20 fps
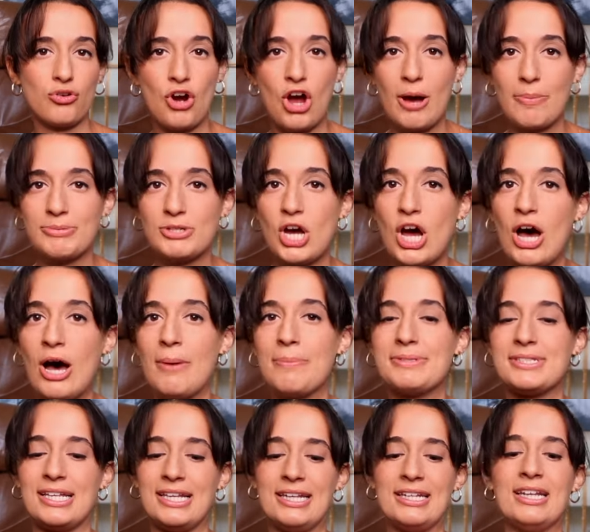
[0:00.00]
crop
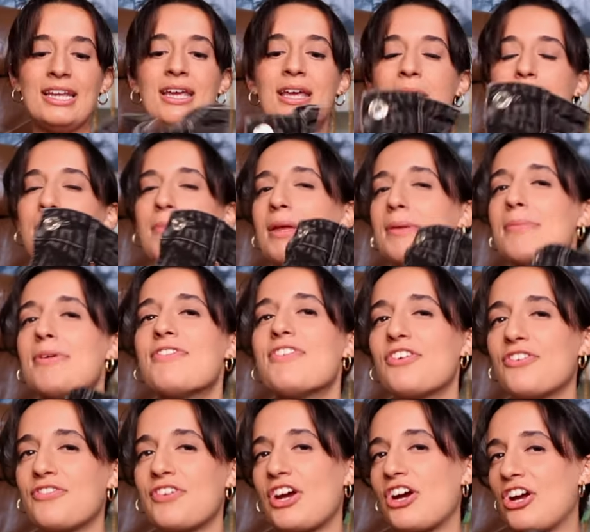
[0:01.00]
tops and made me
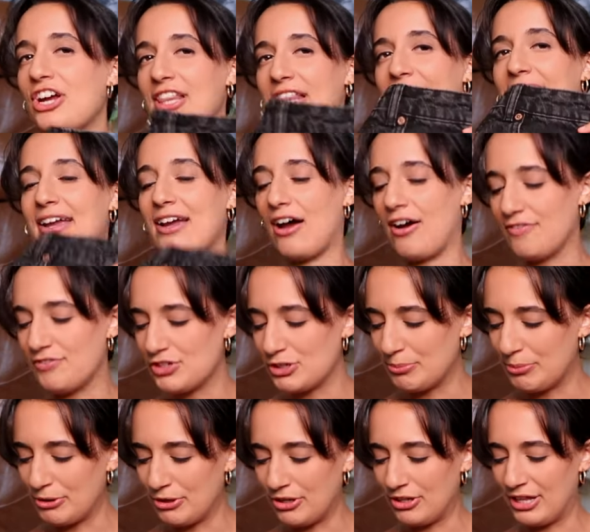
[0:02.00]
feel very like
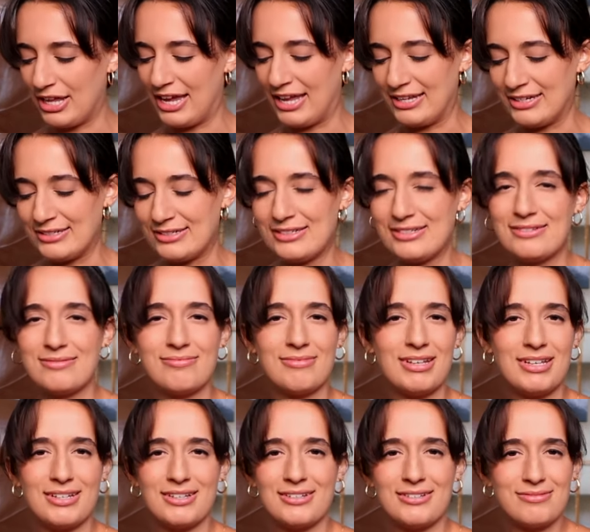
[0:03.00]
comfortable and
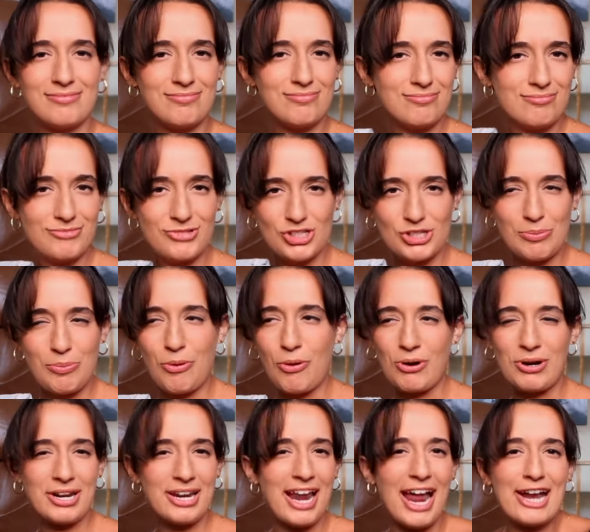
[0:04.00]

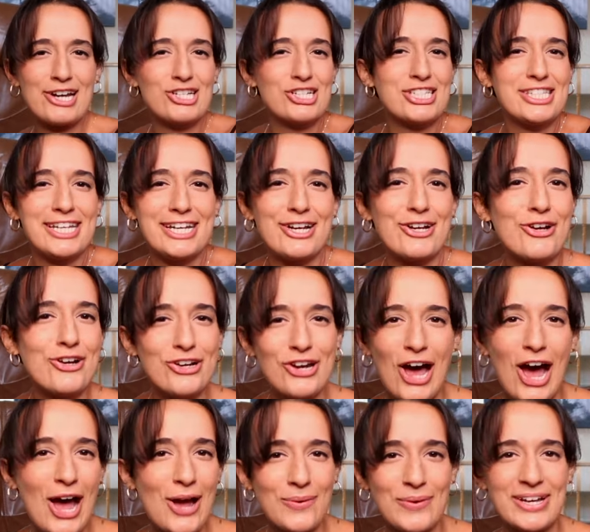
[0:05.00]
supported. I just think a good
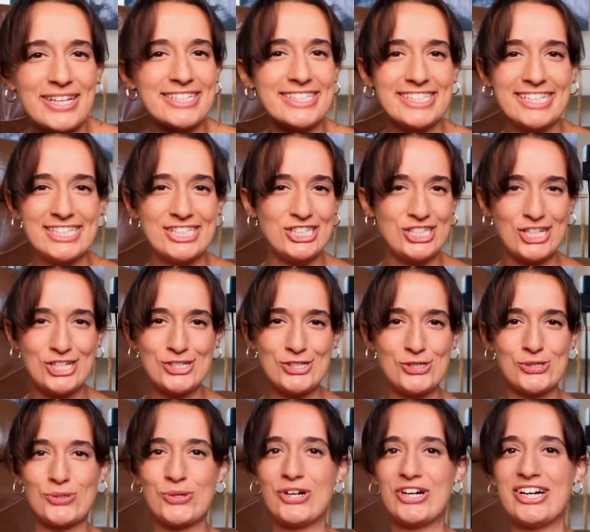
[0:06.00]
high-waisted jean
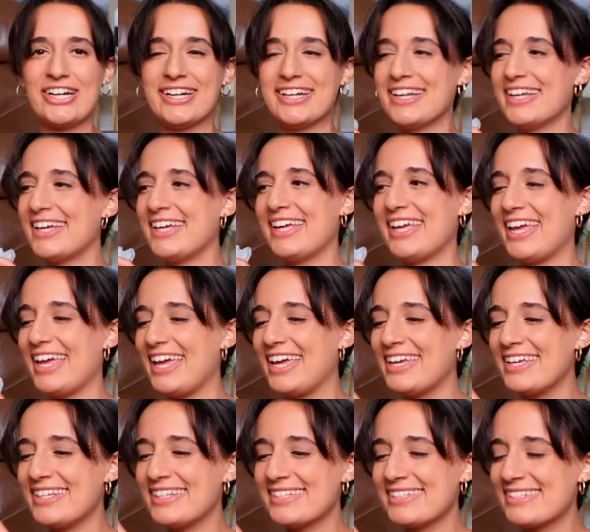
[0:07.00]
short
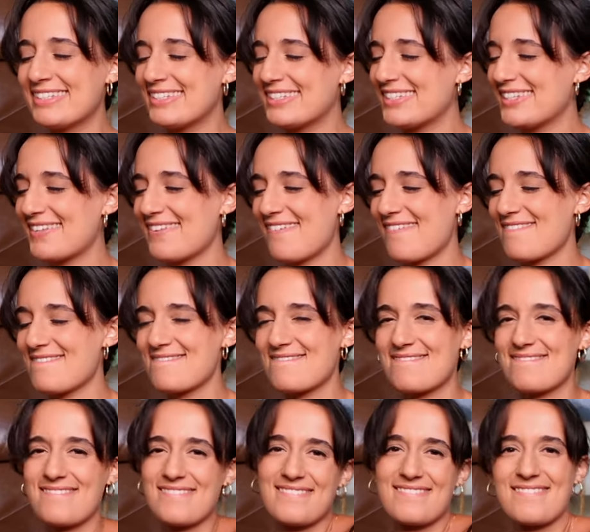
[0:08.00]
is,
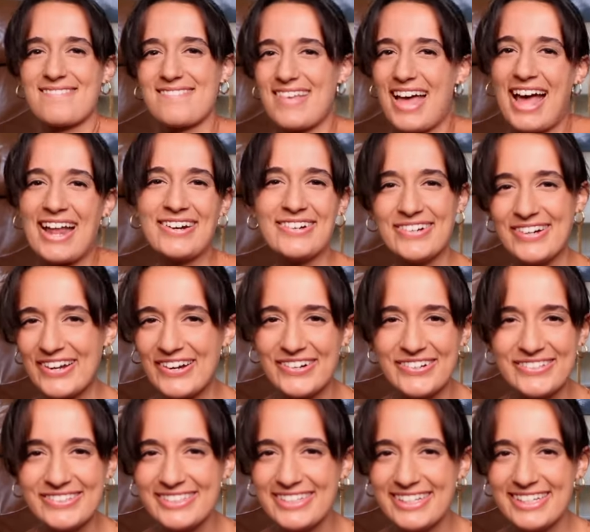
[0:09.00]
I don't
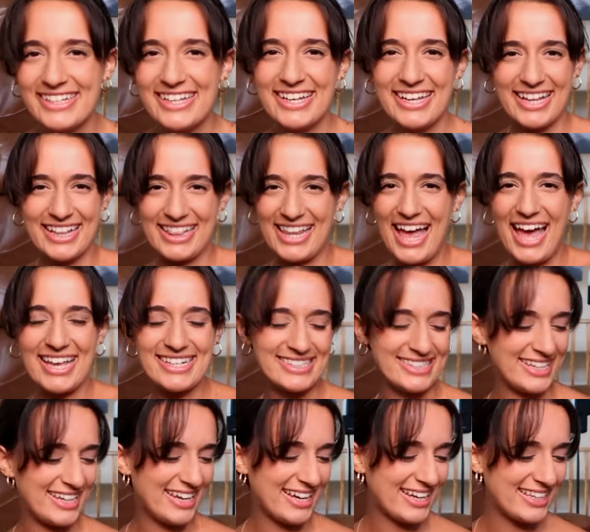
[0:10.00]
know,
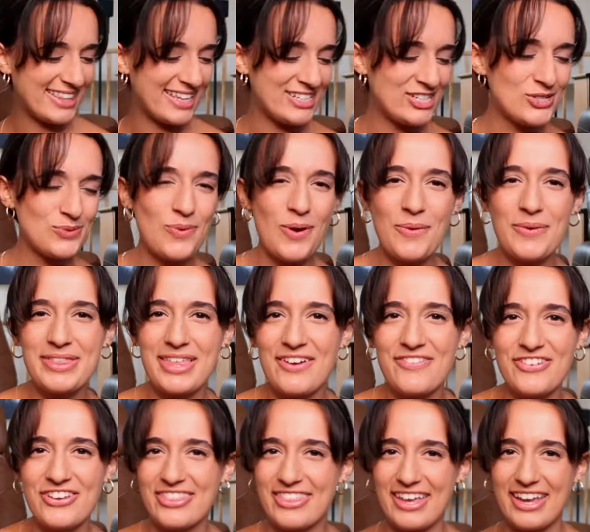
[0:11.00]
classic. They just went with
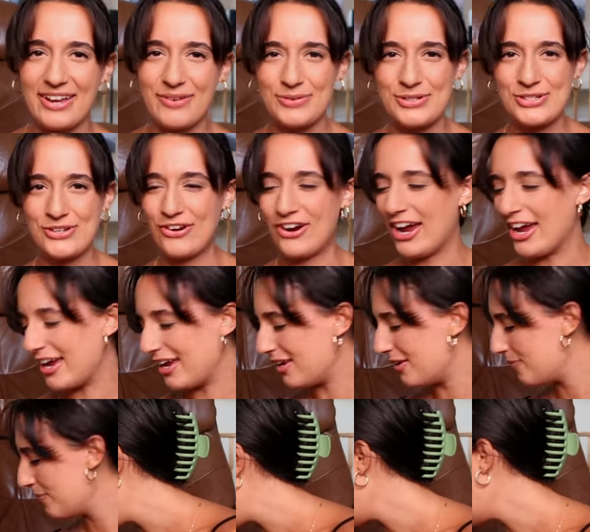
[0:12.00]
everything. It was great.
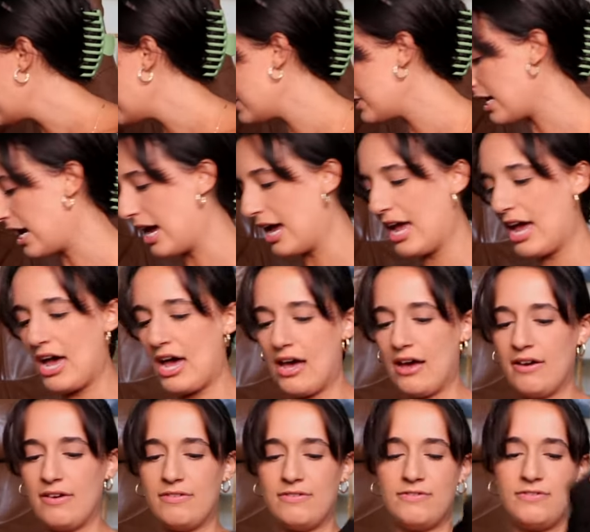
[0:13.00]
Next, I
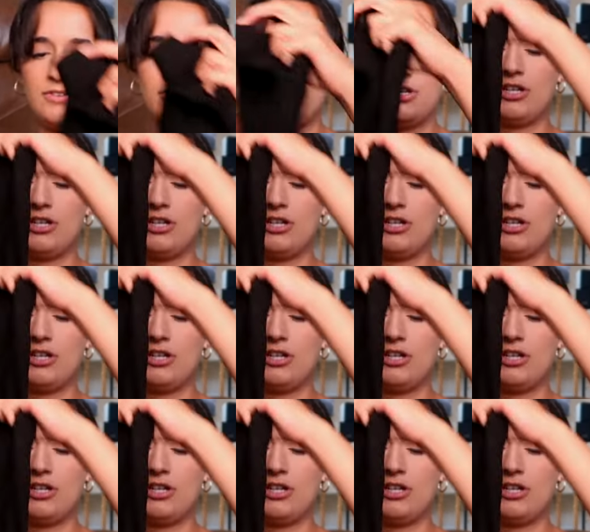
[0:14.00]
have